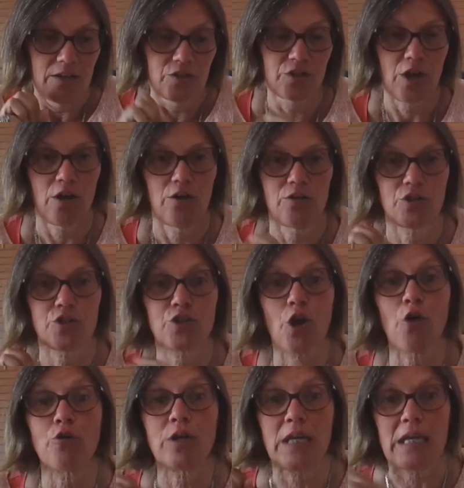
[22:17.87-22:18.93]
so
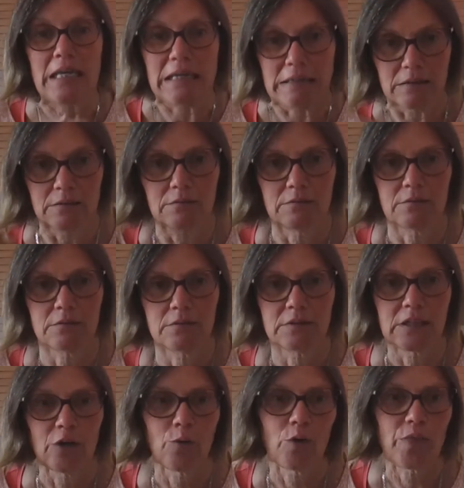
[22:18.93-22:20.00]
soaky. I don't
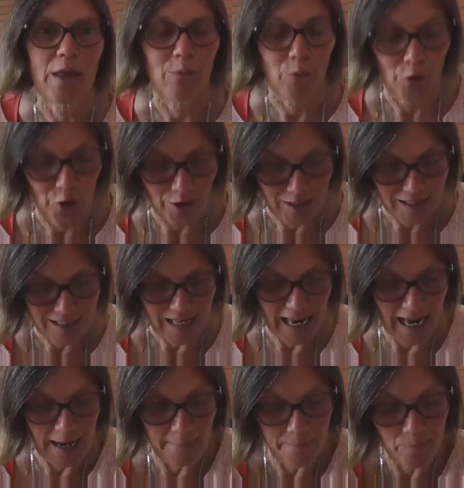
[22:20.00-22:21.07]
know what that word is.
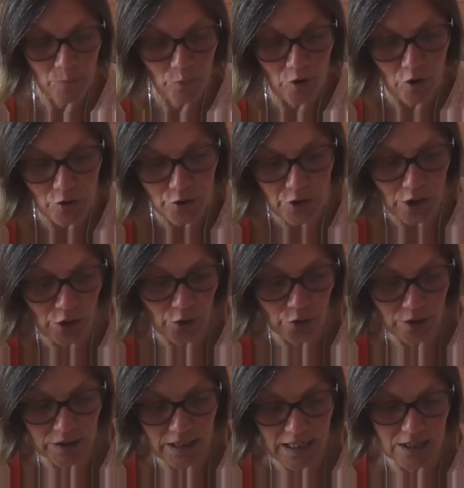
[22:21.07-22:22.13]
We also look
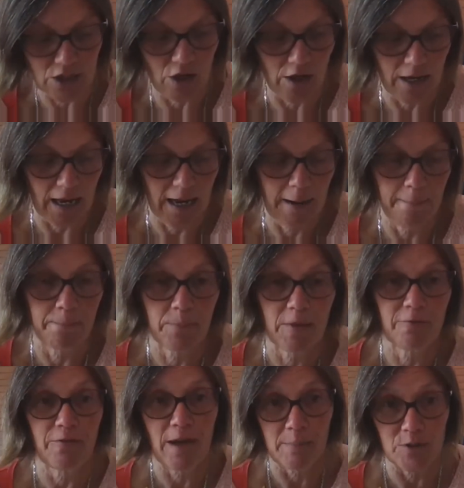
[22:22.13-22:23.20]
at things like
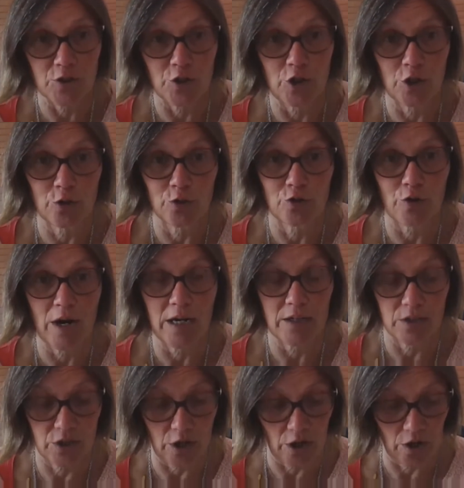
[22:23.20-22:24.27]
pharmaceutical
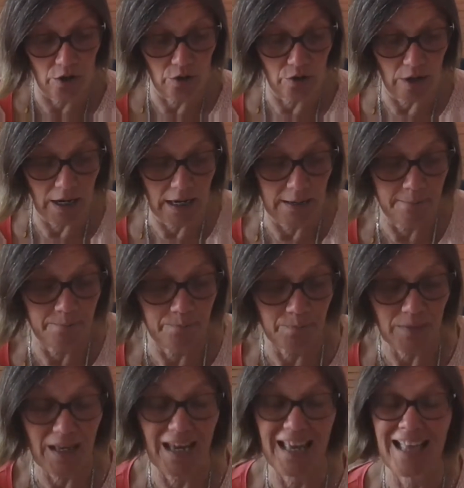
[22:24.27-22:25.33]
drugs. So
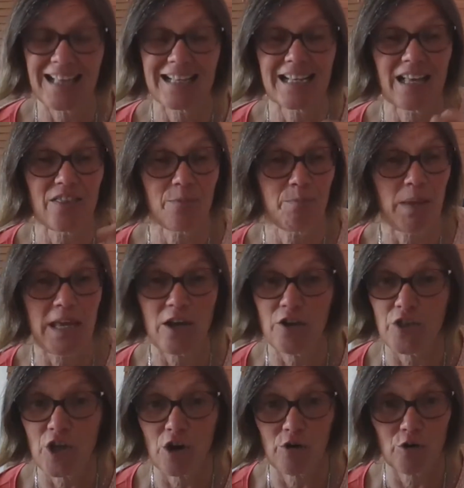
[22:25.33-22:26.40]
being
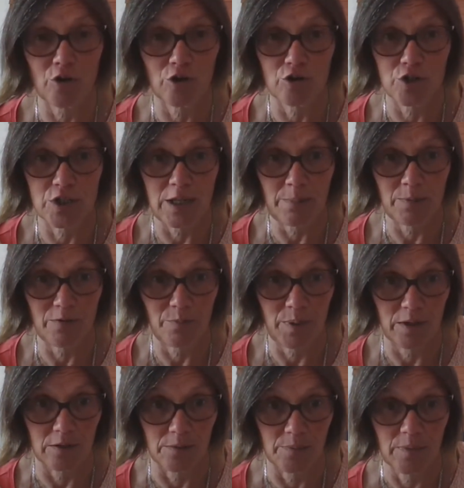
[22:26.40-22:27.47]
on the oral contraceptive
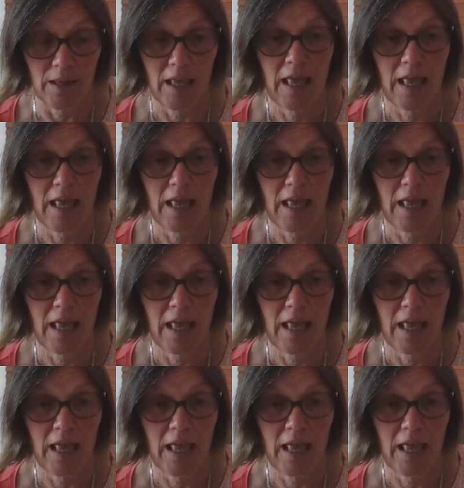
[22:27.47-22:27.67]
pill,